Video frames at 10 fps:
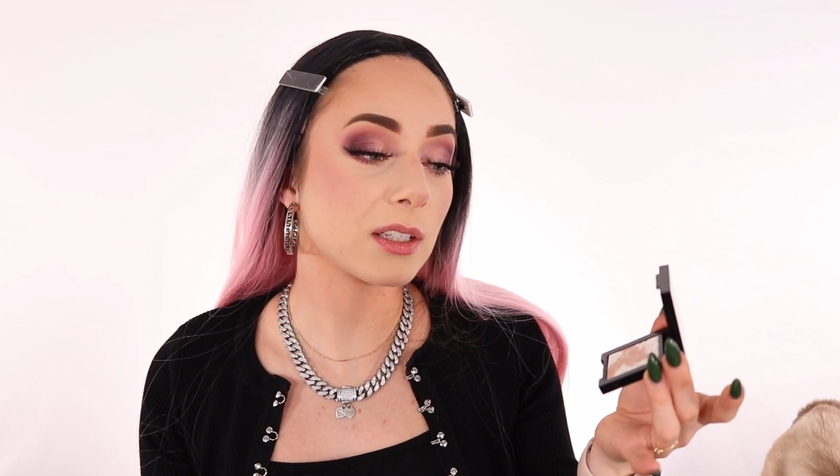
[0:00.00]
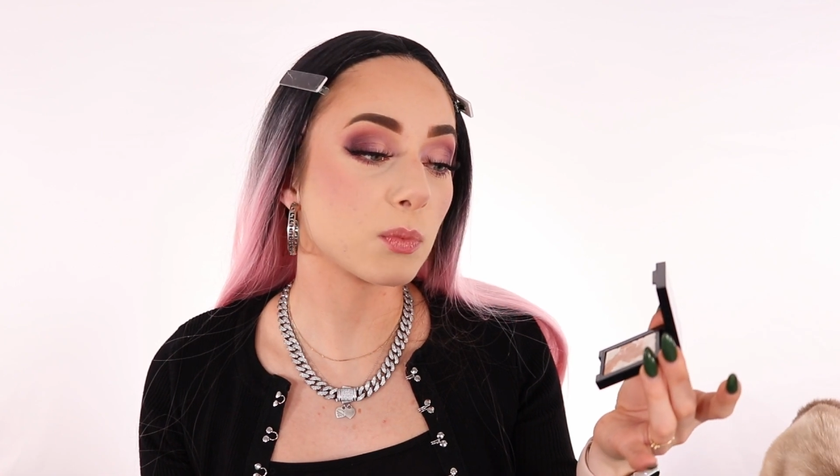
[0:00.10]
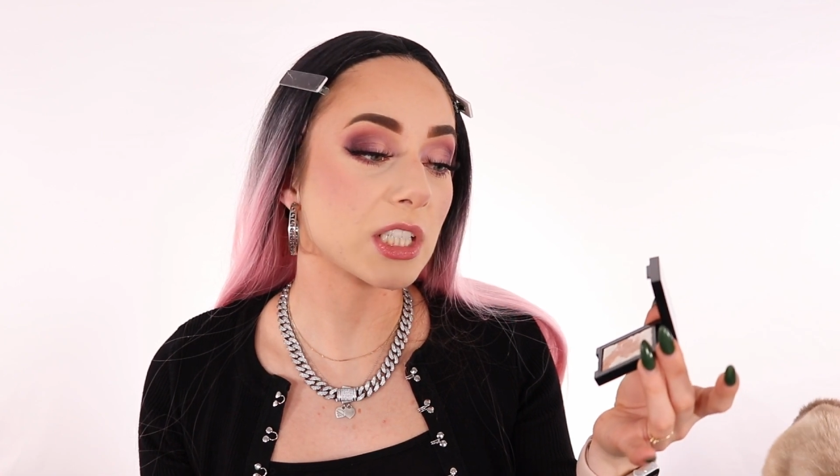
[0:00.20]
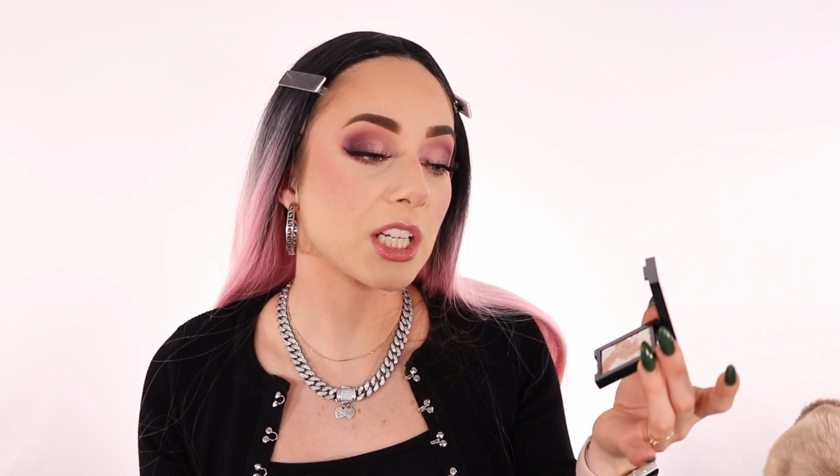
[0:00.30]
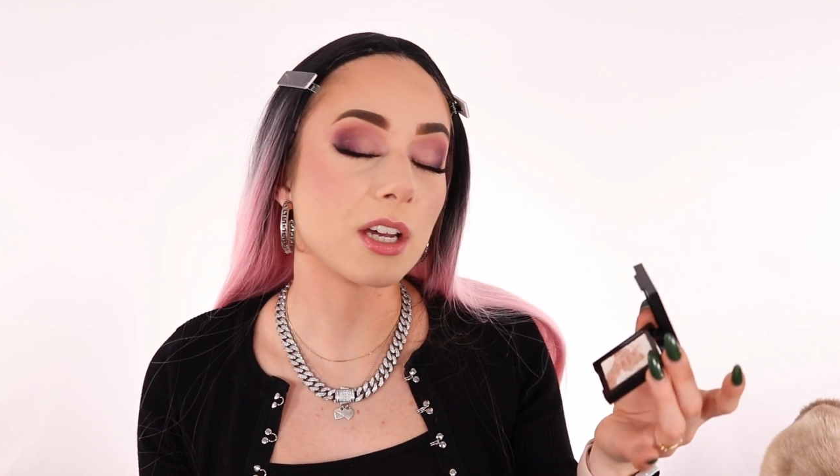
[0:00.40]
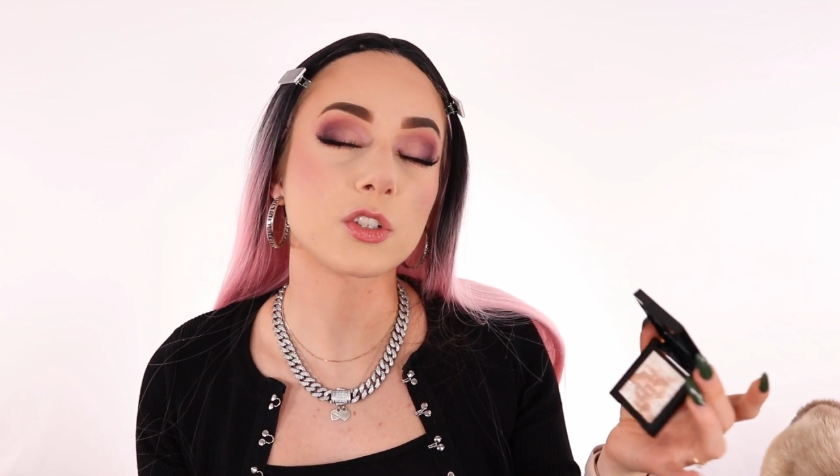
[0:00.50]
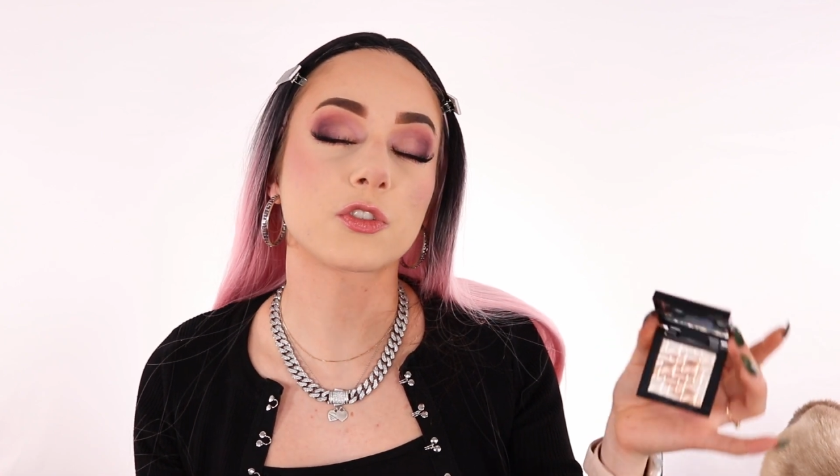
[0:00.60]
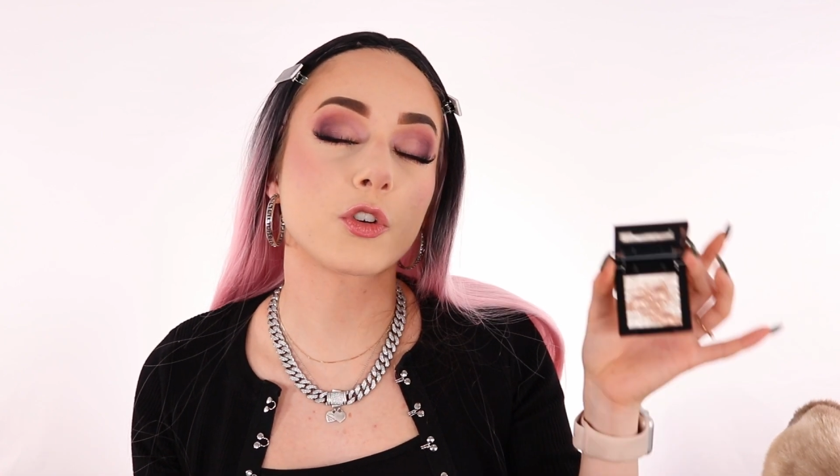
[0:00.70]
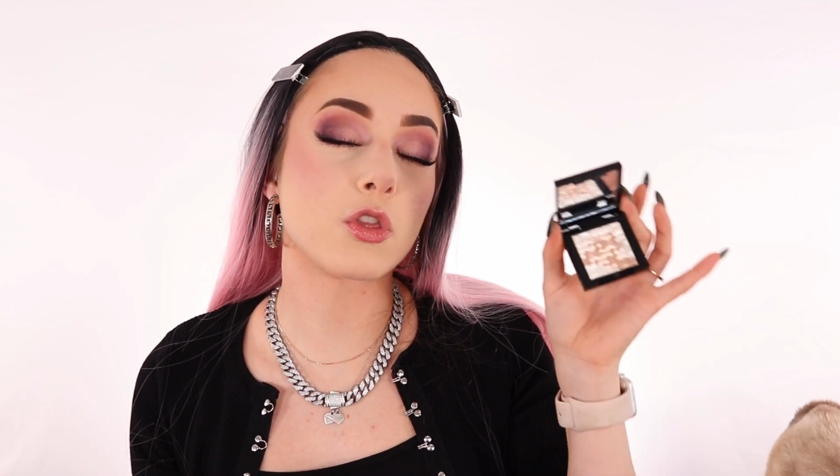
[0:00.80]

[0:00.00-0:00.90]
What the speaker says: it retails for